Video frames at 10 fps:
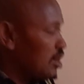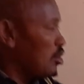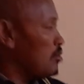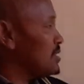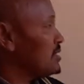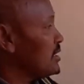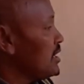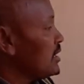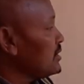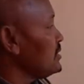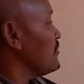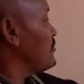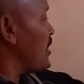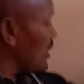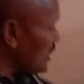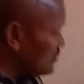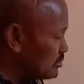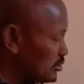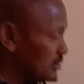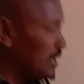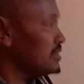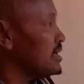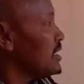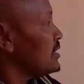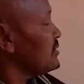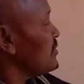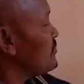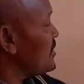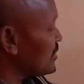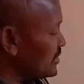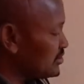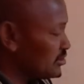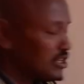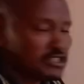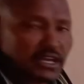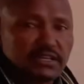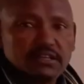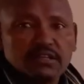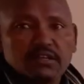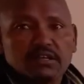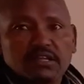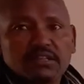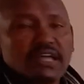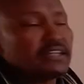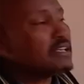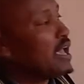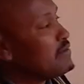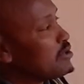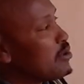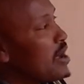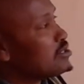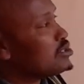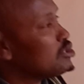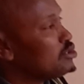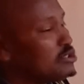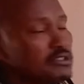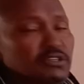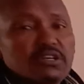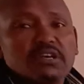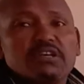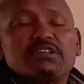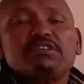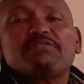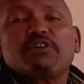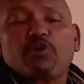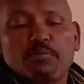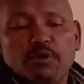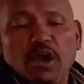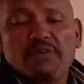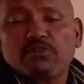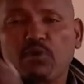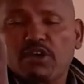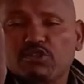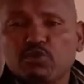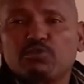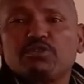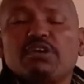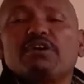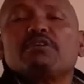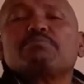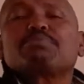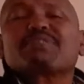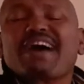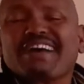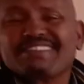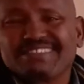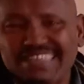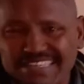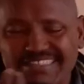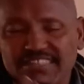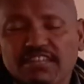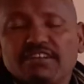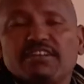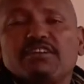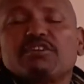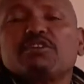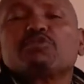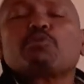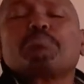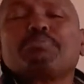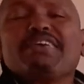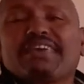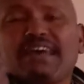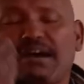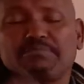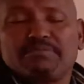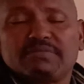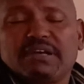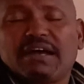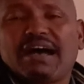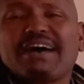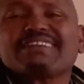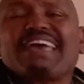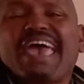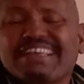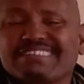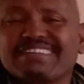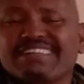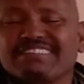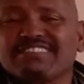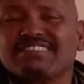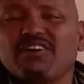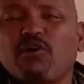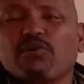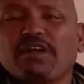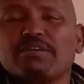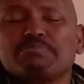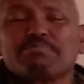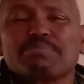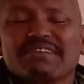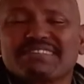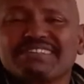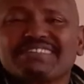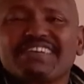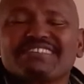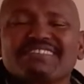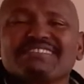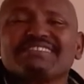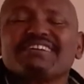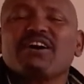common, the very important, the very essential that everyone should develop, everyone should practice to become an excellent oral presenters.